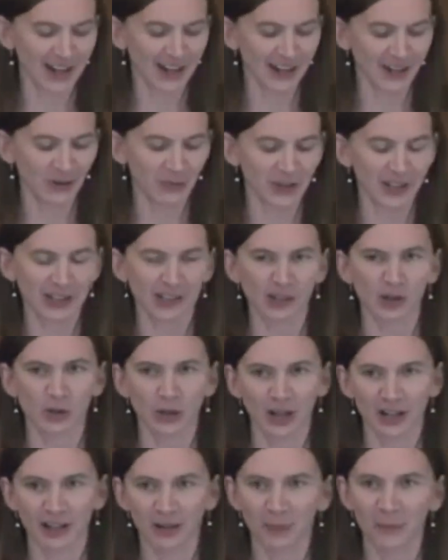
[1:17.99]
I was
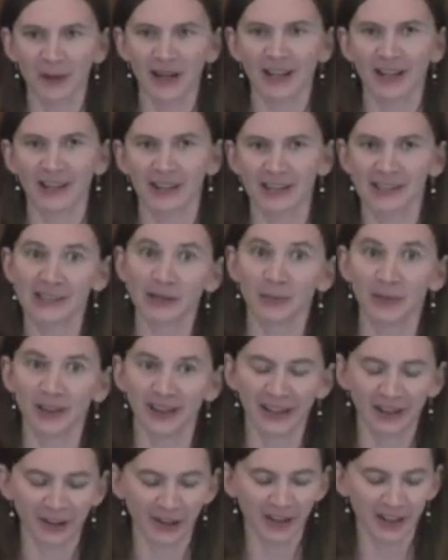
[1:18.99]
struck by the
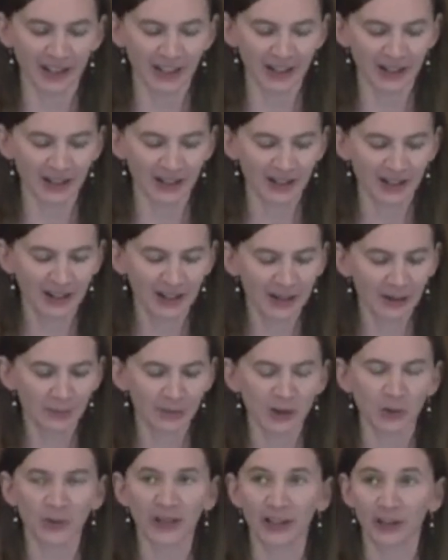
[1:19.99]
similarity
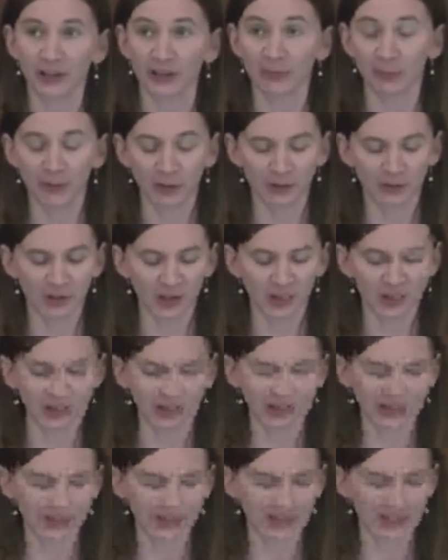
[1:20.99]
between our approaches,